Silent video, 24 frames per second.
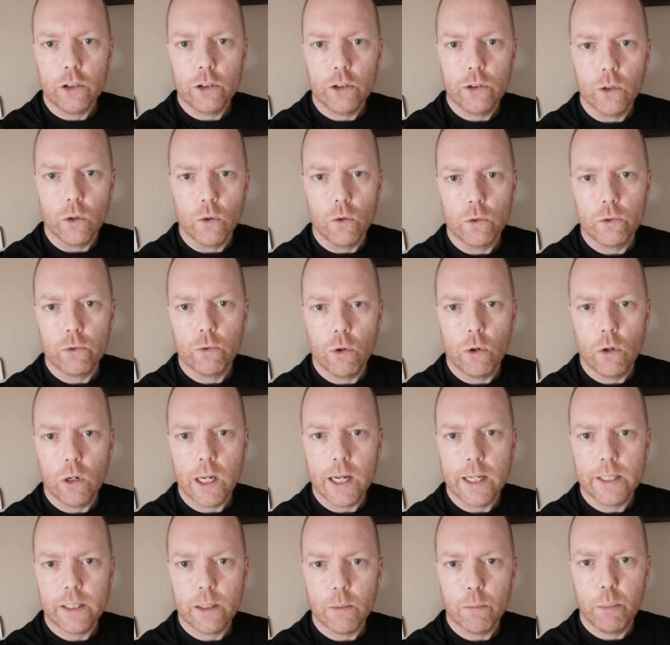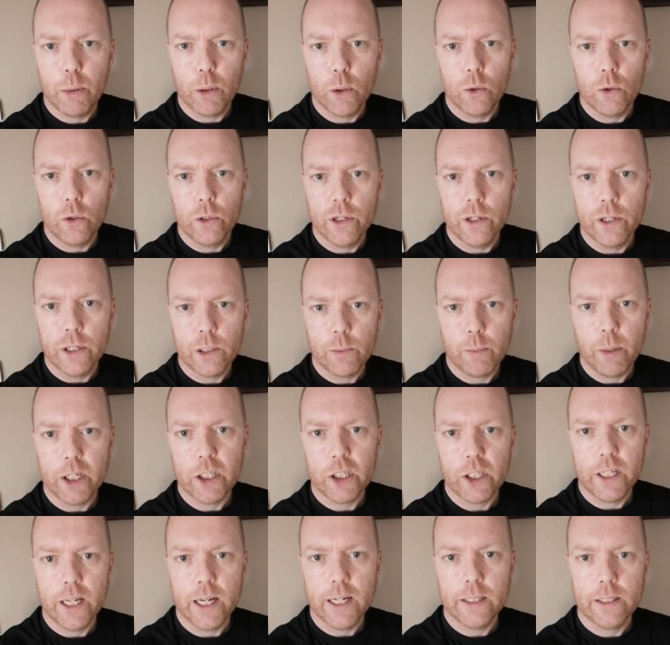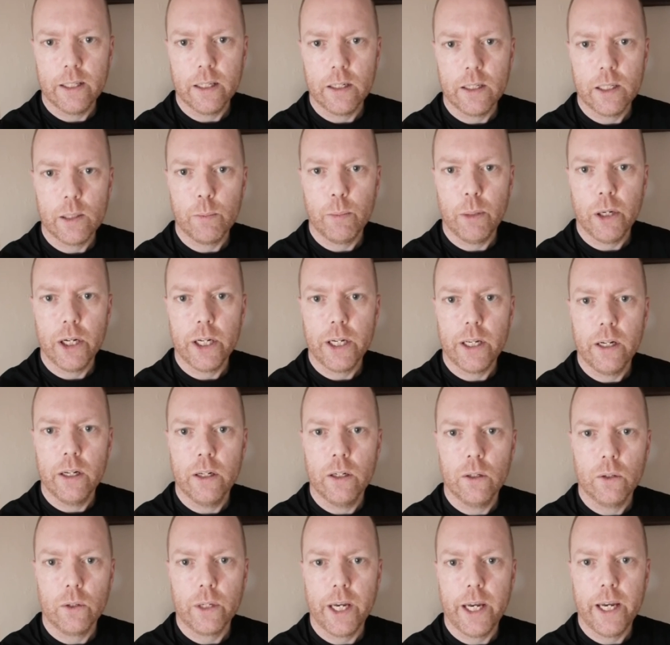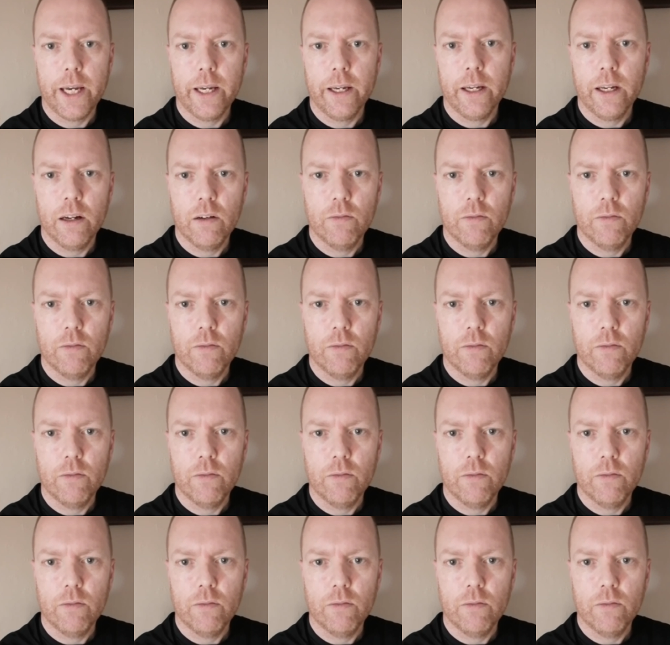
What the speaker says: Don't roll onto bone, especially onto the spine, okay?